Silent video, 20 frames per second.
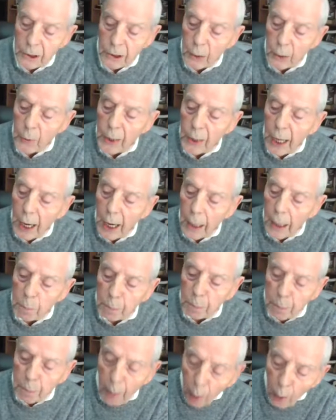Do not
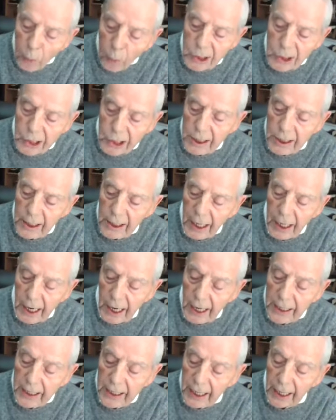boast
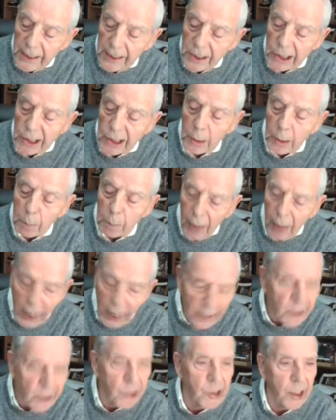against the
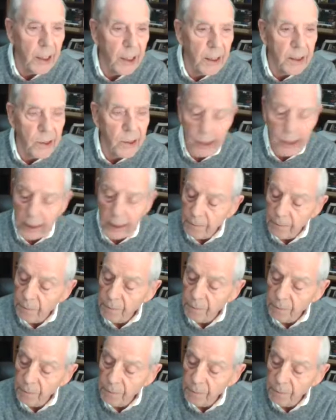branches.